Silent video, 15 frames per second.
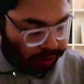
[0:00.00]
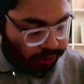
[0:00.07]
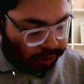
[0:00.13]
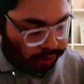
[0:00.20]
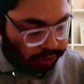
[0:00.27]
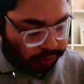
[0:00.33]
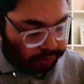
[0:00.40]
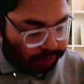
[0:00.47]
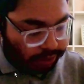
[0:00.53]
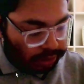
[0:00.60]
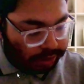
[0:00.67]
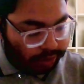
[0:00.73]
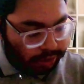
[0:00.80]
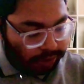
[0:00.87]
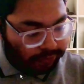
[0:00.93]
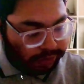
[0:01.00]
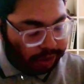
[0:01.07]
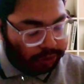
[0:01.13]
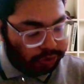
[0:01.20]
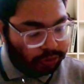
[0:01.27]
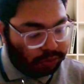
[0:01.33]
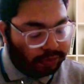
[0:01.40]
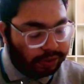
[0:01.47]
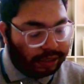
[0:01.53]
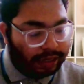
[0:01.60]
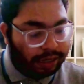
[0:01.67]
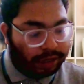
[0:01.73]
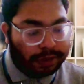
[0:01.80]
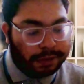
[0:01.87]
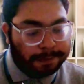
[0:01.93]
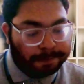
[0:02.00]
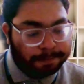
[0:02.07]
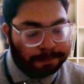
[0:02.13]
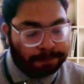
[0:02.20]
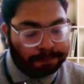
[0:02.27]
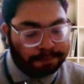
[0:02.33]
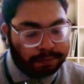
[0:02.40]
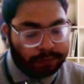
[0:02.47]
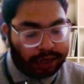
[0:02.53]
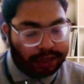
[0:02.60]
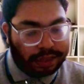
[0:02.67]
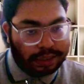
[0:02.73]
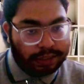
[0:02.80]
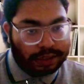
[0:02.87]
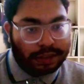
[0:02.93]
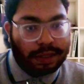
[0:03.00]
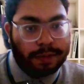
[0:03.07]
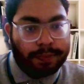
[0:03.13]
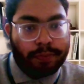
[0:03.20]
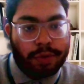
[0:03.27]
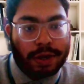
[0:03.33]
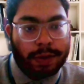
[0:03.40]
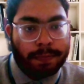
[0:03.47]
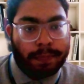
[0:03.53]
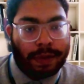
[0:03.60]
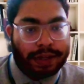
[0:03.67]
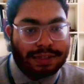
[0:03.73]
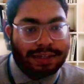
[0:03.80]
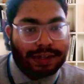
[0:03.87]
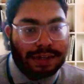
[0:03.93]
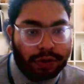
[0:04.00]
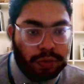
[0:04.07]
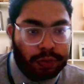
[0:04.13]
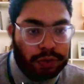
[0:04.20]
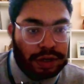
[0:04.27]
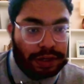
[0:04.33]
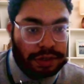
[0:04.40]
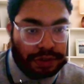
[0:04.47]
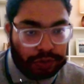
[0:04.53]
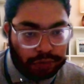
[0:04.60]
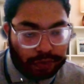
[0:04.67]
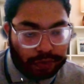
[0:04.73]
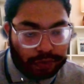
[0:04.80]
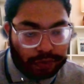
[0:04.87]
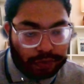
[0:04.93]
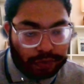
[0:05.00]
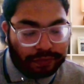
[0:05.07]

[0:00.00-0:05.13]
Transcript: So this is the value you will get. And this is the point price area correlation coefficient.